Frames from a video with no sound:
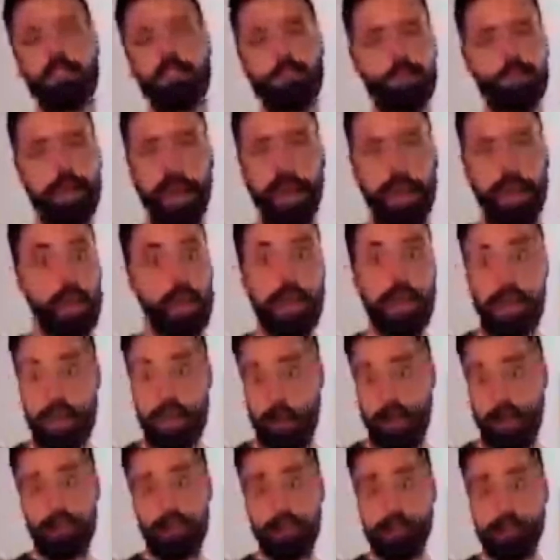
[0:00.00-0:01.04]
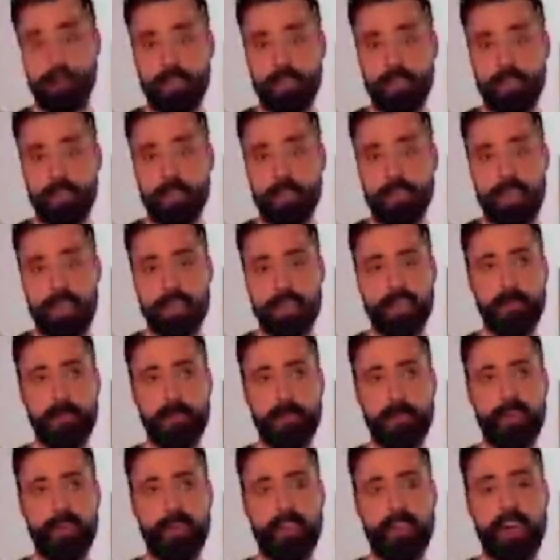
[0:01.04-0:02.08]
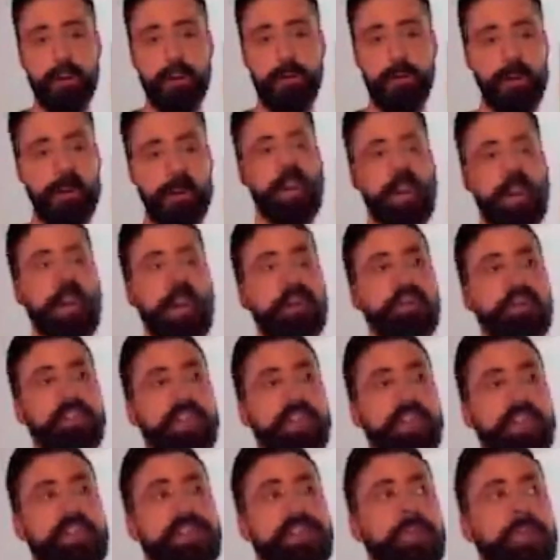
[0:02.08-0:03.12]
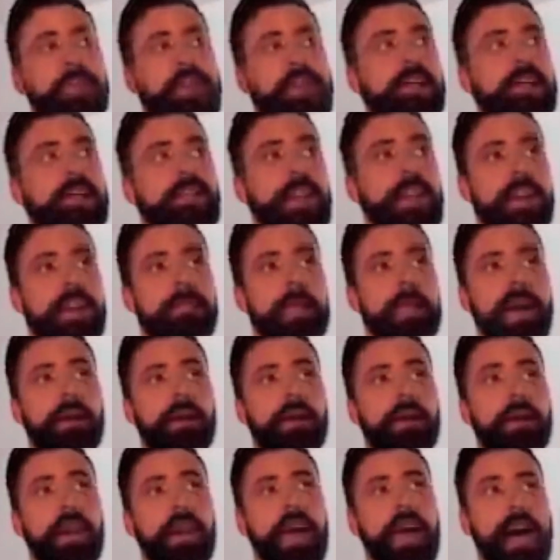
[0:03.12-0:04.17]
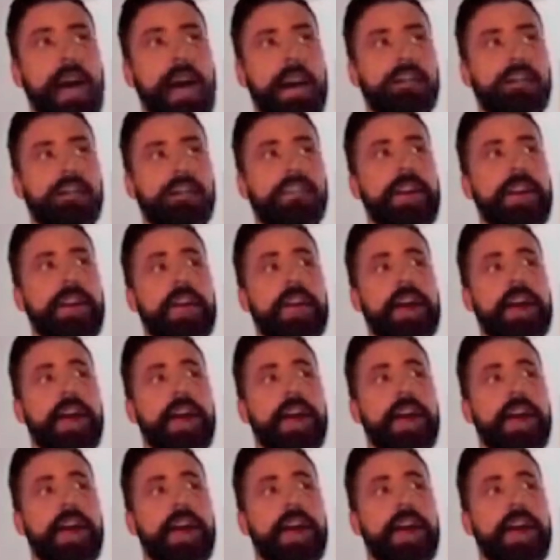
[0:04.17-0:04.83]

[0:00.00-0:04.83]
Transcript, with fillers: creating characters. That's something that I really love, and it's something I've done my whole life.